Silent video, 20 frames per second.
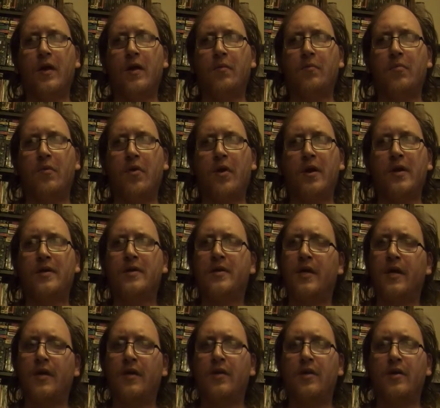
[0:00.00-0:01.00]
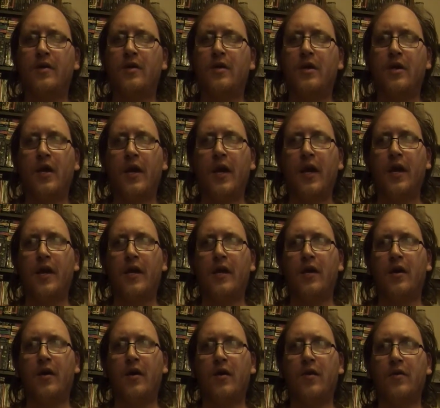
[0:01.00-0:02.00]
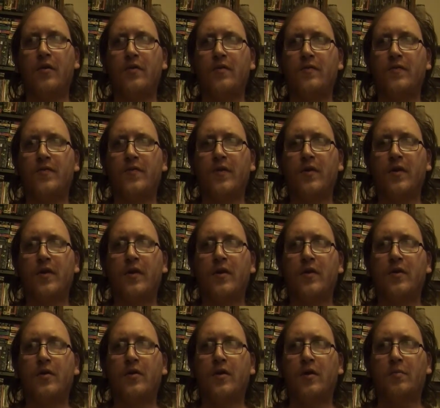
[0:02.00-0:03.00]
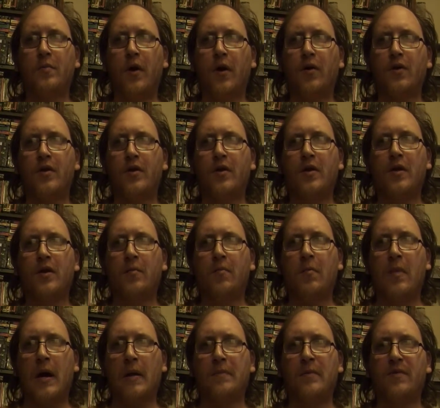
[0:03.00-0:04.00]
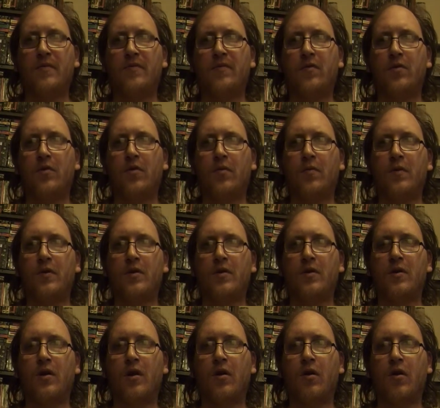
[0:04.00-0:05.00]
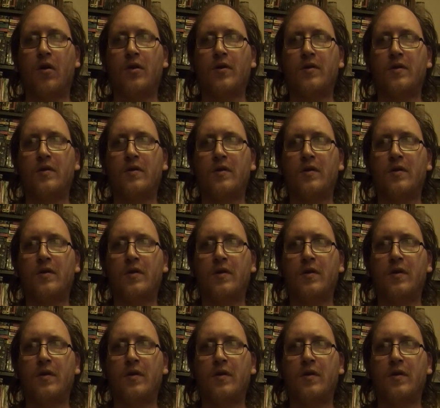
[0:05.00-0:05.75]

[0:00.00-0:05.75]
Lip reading: It breaks the chain of your opponent can mop the floor with your cards.